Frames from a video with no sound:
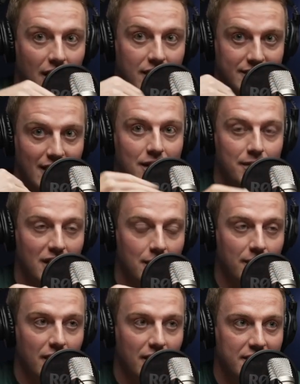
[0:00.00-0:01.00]
send them an
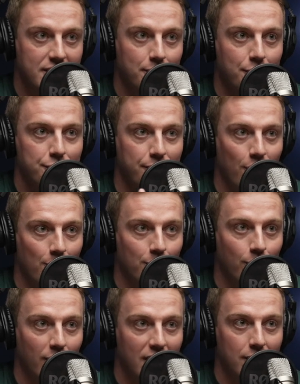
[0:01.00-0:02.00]
email. That's the most
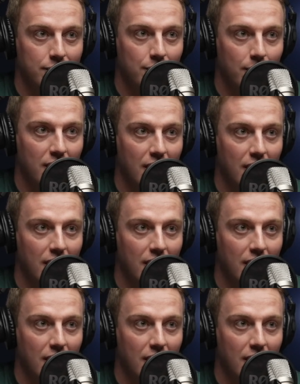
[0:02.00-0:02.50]
formal way of doing